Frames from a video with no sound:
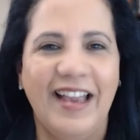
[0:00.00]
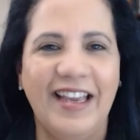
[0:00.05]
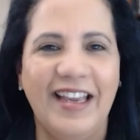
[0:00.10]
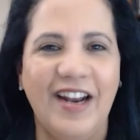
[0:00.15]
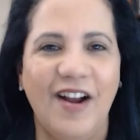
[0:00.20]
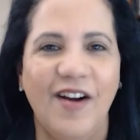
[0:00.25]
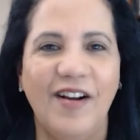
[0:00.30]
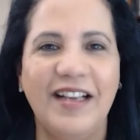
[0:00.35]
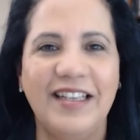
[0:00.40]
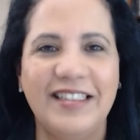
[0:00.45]
you
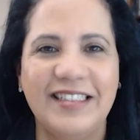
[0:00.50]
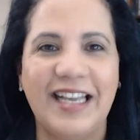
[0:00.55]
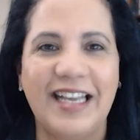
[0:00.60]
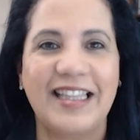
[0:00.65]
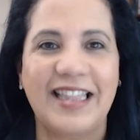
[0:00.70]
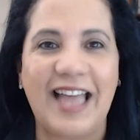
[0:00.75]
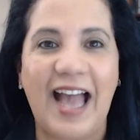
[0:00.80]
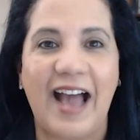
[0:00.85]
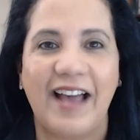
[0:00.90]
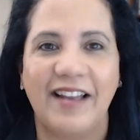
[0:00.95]
know, yeah, yeah. it's
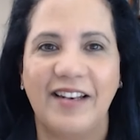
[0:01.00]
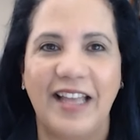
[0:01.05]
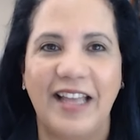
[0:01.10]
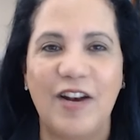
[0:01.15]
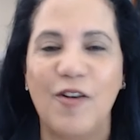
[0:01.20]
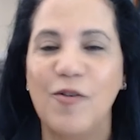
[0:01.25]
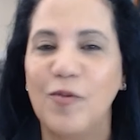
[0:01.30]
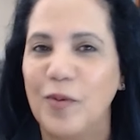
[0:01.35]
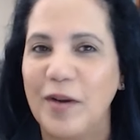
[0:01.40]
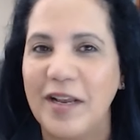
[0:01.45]
like that. They
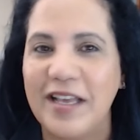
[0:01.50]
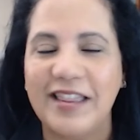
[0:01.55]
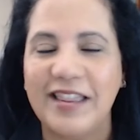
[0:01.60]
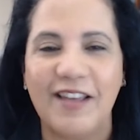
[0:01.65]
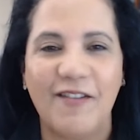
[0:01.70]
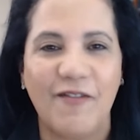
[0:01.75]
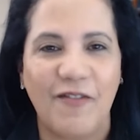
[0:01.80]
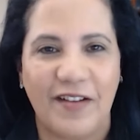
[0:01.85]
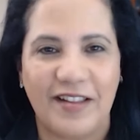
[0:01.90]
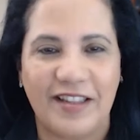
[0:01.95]
don't read
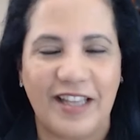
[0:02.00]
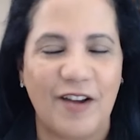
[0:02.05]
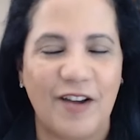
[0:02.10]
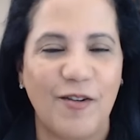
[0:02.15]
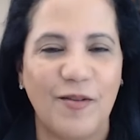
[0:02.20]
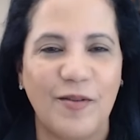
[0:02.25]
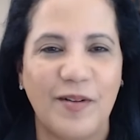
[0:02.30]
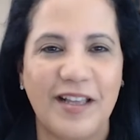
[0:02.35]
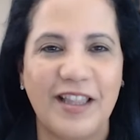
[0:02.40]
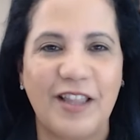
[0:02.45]
the, they
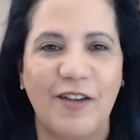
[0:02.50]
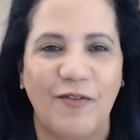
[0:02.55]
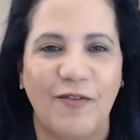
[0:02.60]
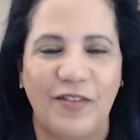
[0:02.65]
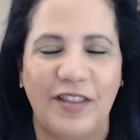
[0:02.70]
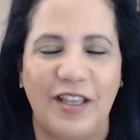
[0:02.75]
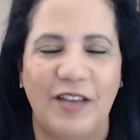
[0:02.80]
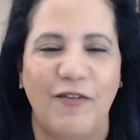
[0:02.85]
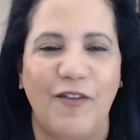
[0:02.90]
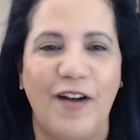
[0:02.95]
don't read the,
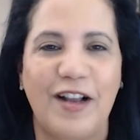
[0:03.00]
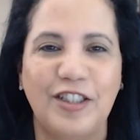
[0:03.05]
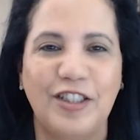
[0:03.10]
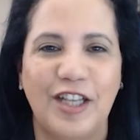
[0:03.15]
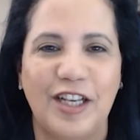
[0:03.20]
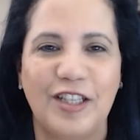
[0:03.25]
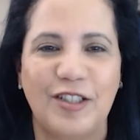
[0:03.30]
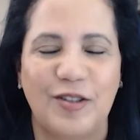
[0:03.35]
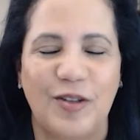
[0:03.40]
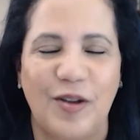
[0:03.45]
the
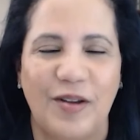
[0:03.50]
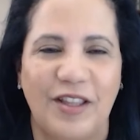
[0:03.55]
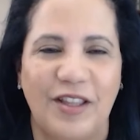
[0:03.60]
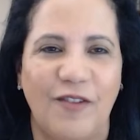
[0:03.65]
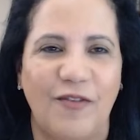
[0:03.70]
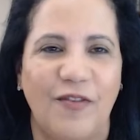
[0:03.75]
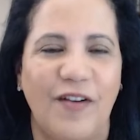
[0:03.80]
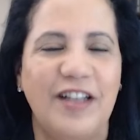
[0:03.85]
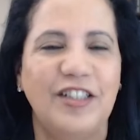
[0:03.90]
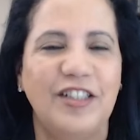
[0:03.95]
franchise, the
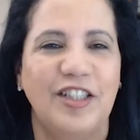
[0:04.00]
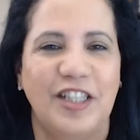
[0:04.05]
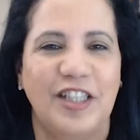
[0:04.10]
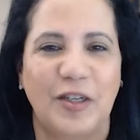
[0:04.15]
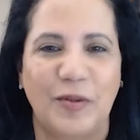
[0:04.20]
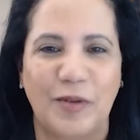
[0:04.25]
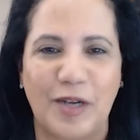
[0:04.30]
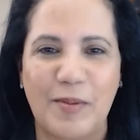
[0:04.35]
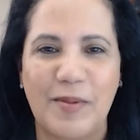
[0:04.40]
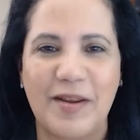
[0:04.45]
franchise
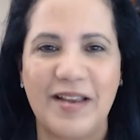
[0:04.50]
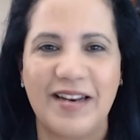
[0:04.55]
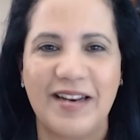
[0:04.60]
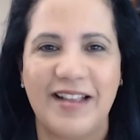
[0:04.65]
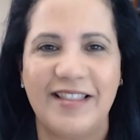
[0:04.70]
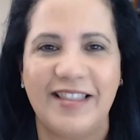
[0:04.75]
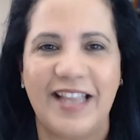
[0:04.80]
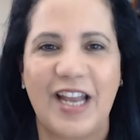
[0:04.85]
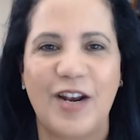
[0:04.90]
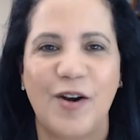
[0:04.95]
agreement
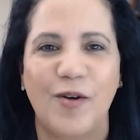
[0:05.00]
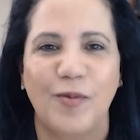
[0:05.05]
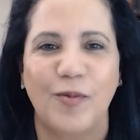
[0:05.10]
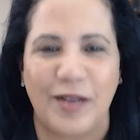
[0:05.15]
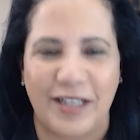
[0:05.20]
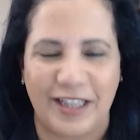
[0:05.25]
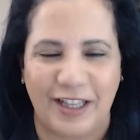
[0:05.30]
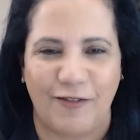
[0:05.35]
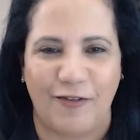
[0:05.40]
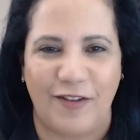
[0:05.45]
and they don't
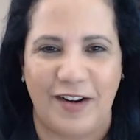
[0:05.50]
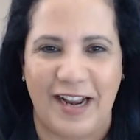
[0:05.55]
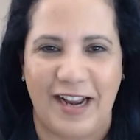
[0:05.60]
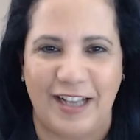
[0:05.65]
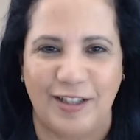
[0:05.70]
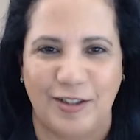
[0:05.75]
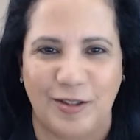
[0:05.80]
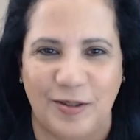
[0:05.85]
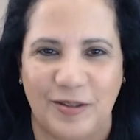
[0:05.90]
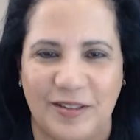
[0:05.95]
read their
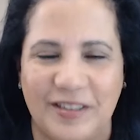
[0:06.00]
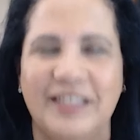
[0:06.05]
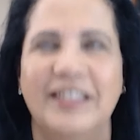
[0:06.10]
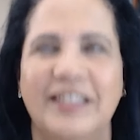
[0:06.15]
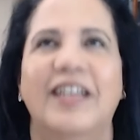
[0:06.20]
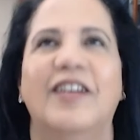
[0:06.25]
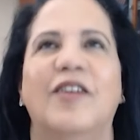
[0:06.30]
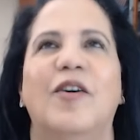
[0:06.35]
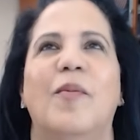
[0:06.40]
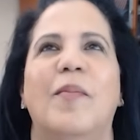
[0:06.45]
financials. It's
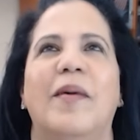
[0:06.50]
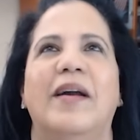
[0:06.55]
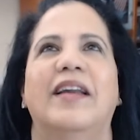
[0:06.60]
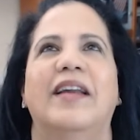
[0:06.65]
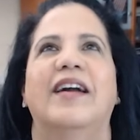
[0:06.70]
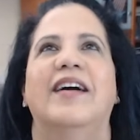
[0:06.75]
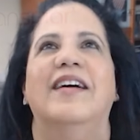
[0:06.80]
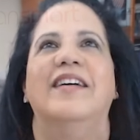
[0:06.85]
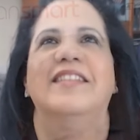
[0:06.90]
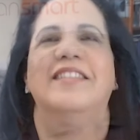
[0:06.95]
like, oh my gosh.
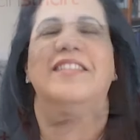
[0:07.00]
Yeah.